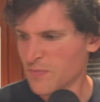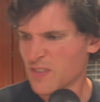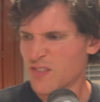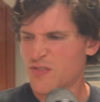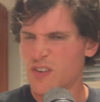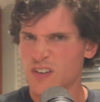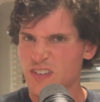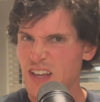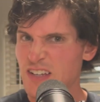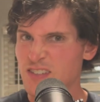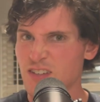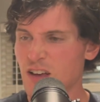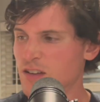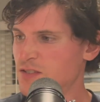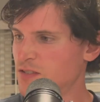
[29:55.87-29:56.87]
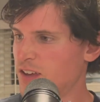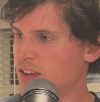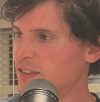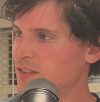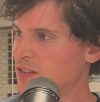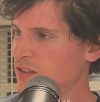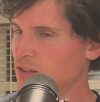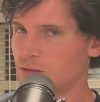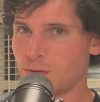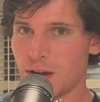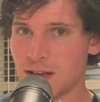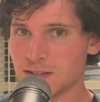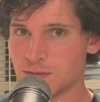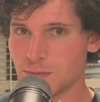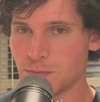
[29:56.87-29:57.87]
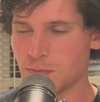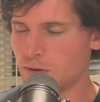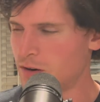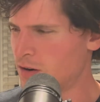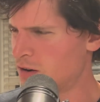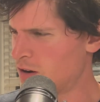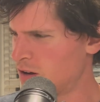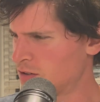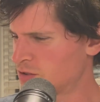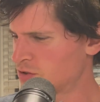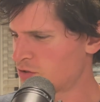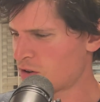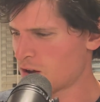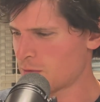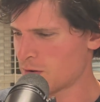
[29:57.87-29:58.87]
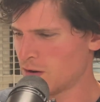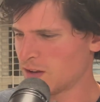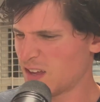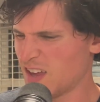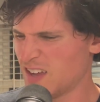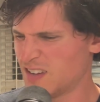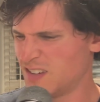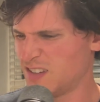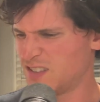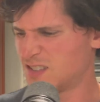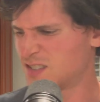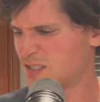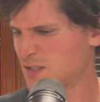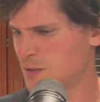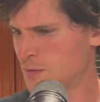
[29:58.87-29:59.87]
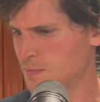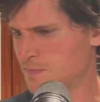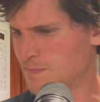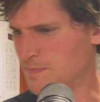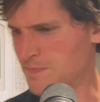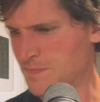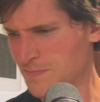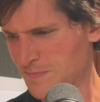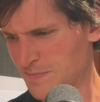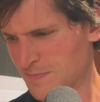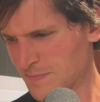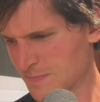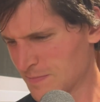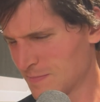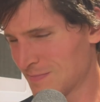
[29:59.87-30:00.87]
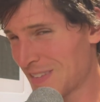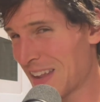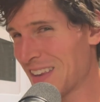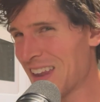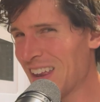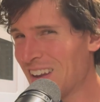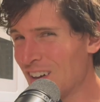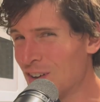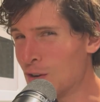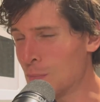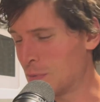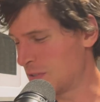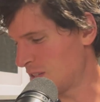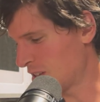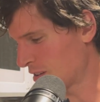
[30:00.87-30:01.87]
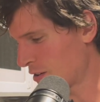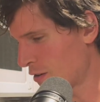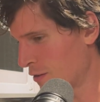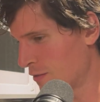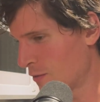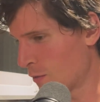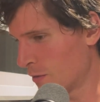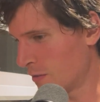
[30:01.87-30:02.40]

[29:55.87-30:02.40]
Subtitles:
front desk also had these little strawberry candies. So not 100% carnivore